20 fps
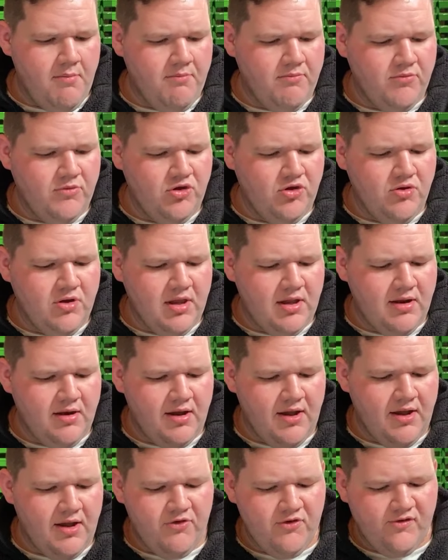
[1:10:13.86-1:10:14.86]
You can,
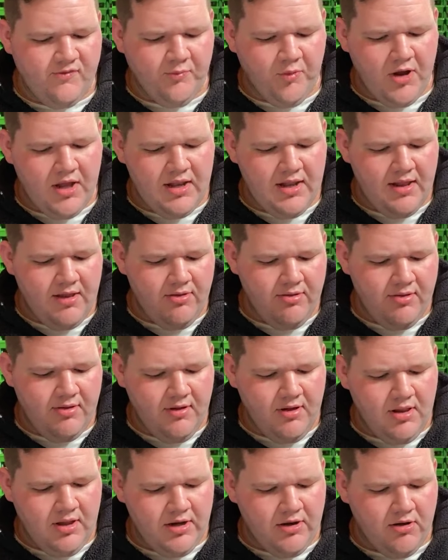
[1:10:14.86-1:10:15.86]
if you spread up the
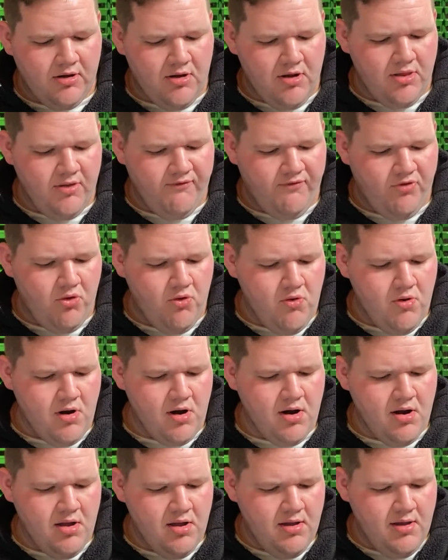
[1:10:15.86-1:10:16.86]
glitter on the
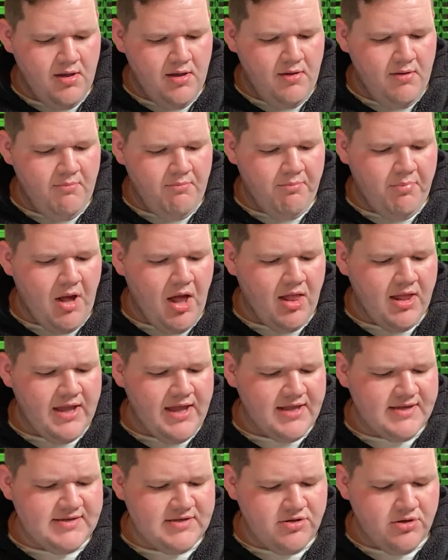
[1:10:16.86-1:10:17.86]
floor,
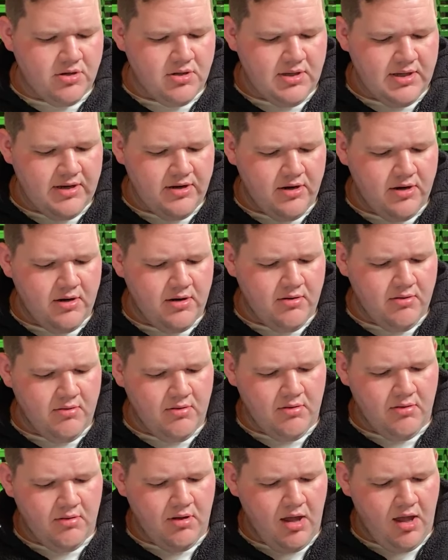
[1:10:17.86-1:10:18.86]
polyester glitter
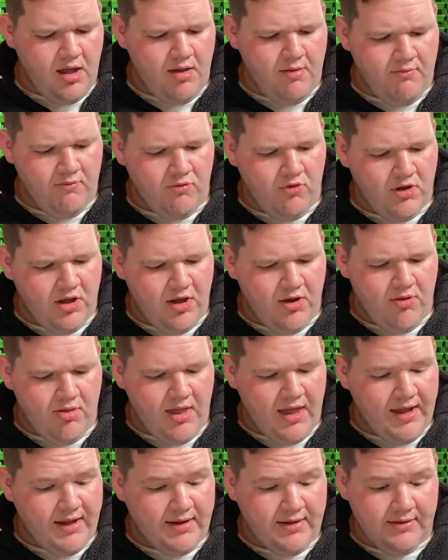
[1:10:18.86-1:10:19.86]
will go
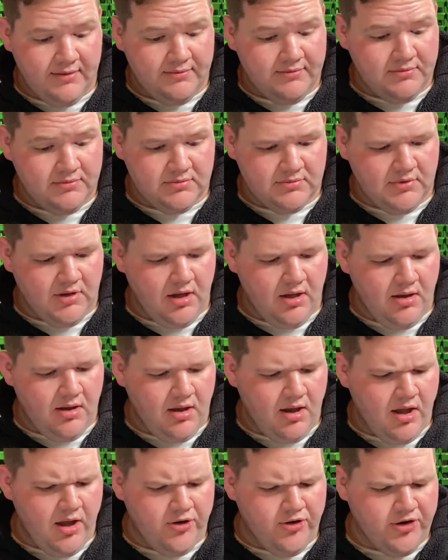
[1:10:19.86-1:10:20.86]
like
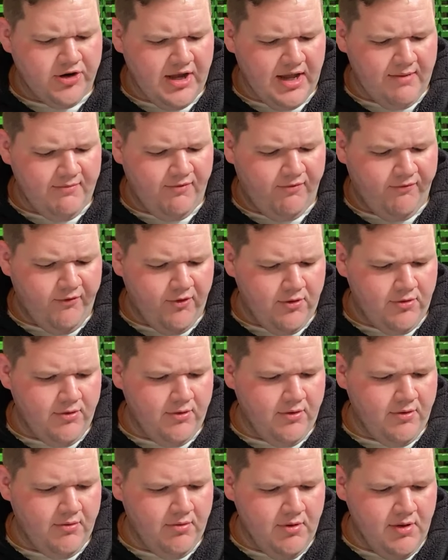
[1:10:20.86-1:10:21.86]
100 times
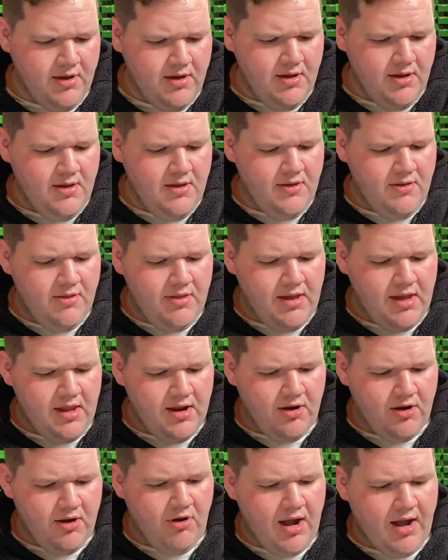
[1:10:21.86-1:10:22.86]
further than
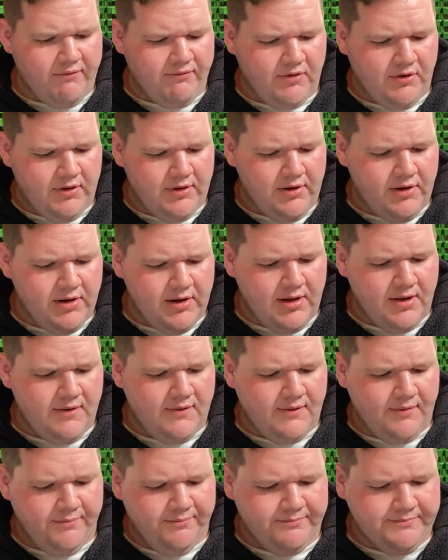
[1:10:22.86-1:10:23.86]
a craft glitter does.